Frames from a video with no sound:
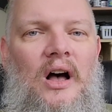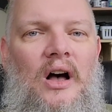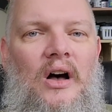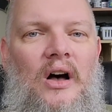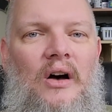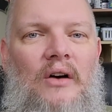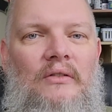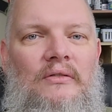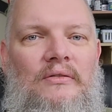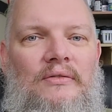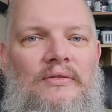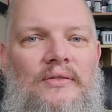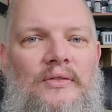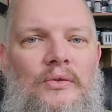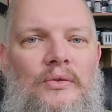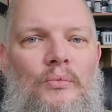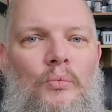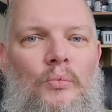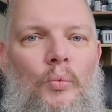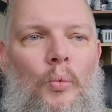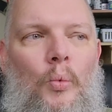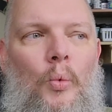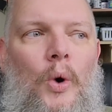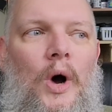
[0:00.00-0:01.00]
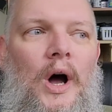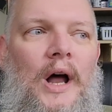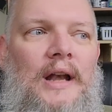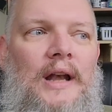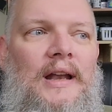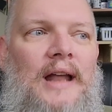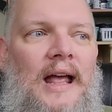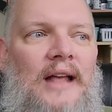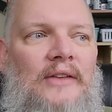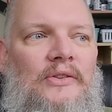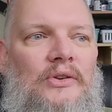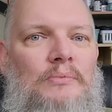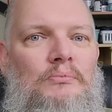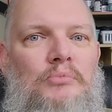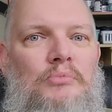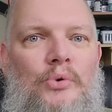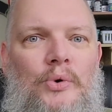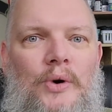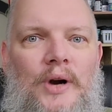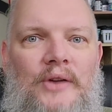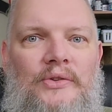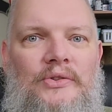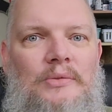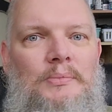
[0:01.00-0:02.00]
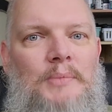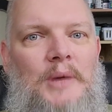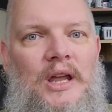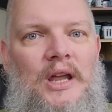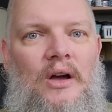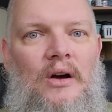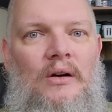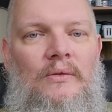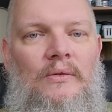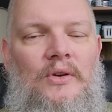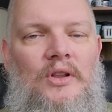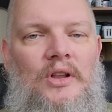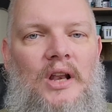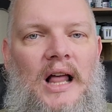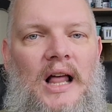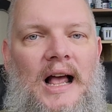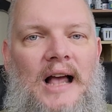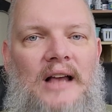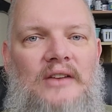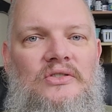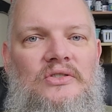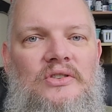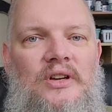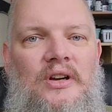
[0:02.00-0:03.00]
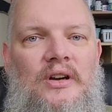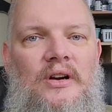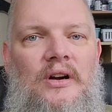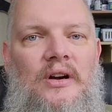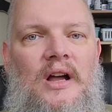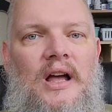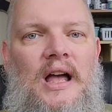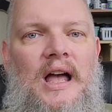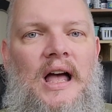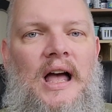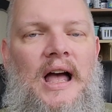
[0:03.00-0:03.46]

of what has impressed me over the last year,